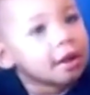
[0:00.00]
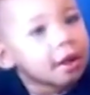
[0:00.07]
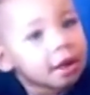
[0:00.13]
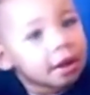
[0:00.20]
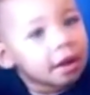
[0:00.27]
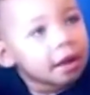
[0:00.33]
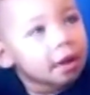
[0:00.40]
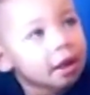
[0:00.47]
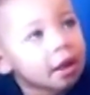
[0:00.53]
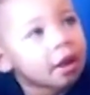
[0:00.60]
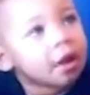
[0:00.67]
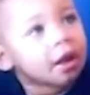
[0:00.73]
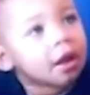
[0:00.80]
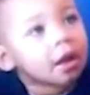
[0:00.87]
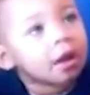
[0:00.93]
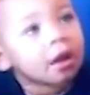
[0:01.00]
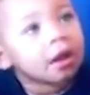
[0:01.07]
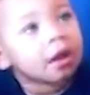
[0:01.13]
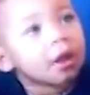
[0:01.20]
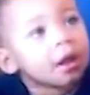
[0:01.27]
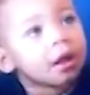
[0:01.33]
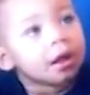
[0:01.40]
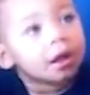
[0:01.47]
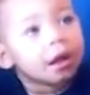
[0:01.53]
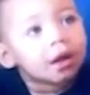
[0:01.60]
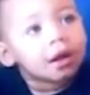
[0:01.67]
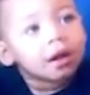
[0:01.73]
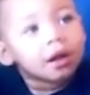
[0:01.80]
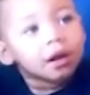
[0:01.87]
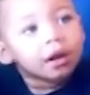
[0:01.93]

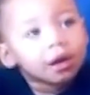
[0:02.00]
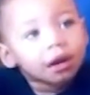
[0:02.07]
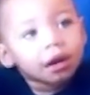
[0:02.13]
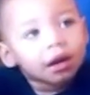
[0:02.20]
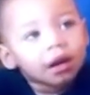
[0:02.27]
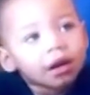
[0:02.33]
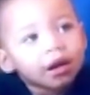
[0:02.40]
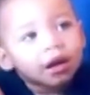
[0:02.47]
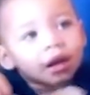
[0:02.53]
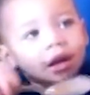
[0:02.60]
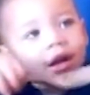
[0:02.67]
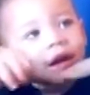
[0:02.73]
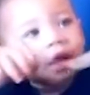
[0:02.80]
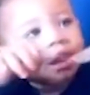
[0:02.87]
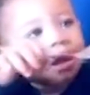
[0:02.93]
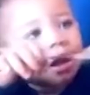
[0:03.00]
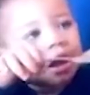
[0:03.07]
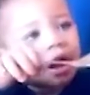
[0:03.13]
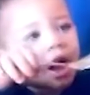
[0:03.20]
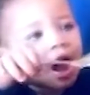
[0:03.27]
Nobody speaks.